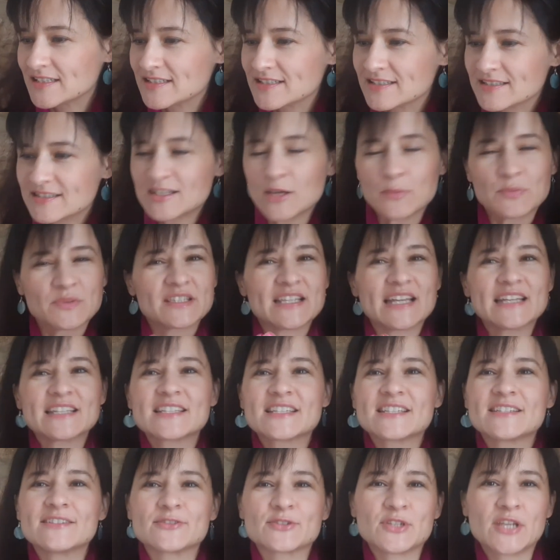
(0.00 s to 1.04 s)

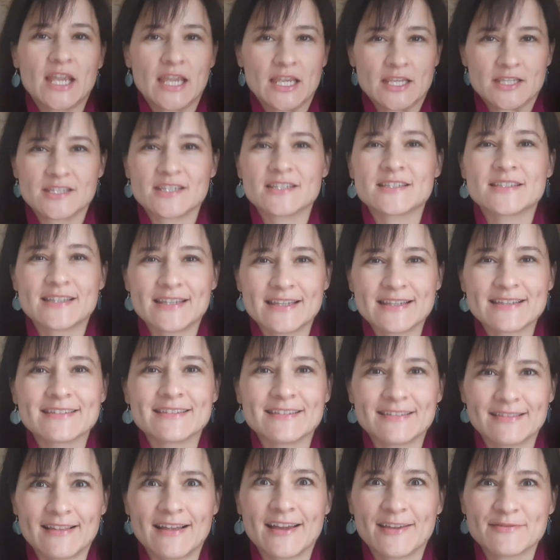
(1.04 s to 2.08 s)
substantial changes in
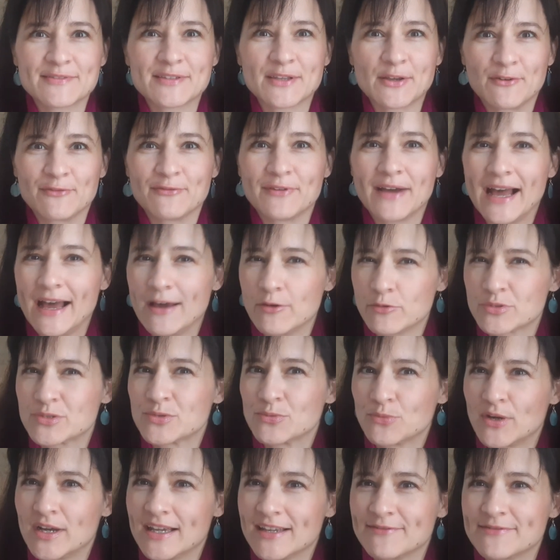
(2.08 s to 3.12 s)
the lives of
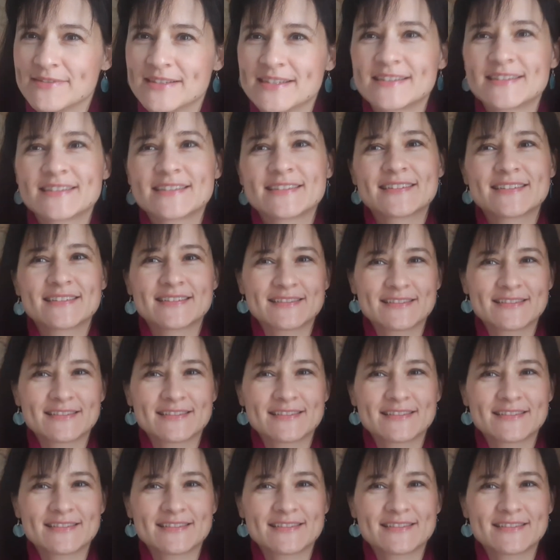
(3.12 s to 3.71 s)
housewives.